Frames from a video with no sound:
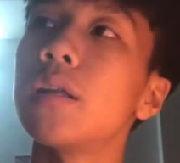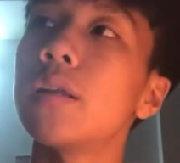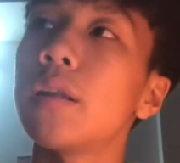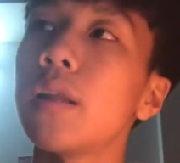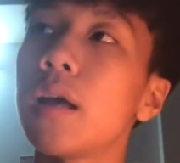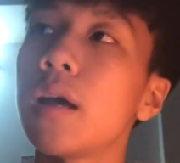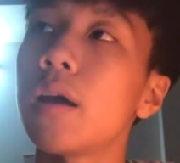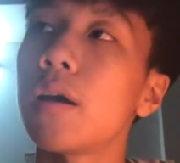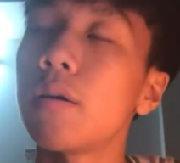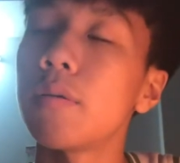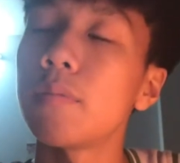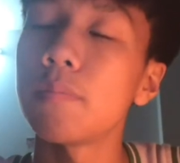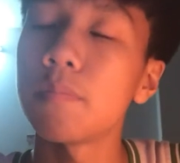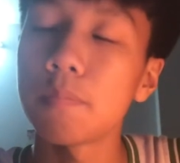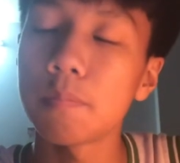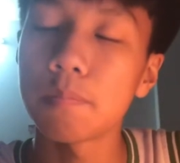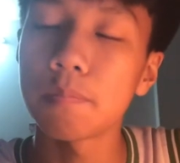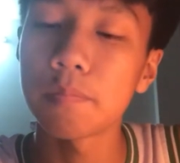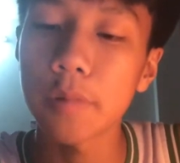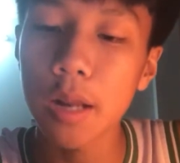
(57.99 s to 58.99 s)

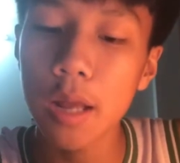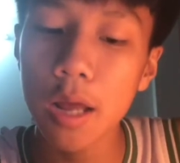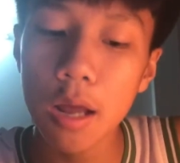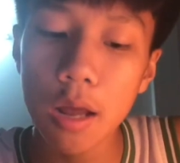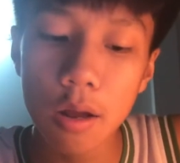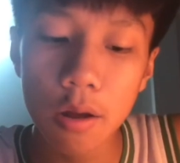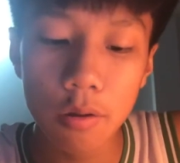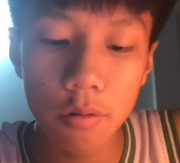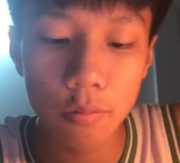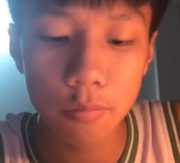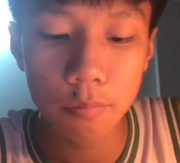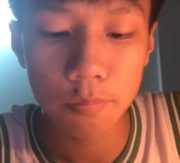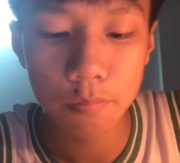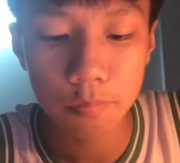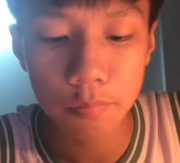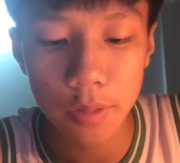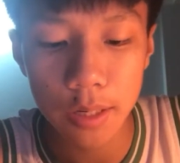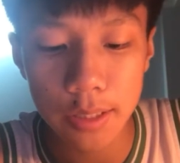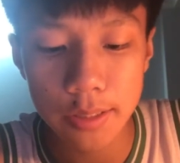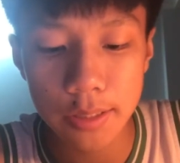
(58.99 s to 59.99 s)
Now,
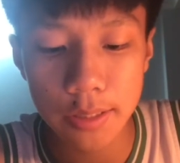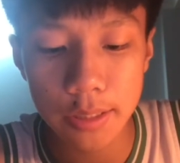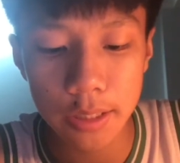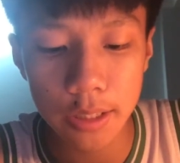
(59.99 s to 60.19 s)
let's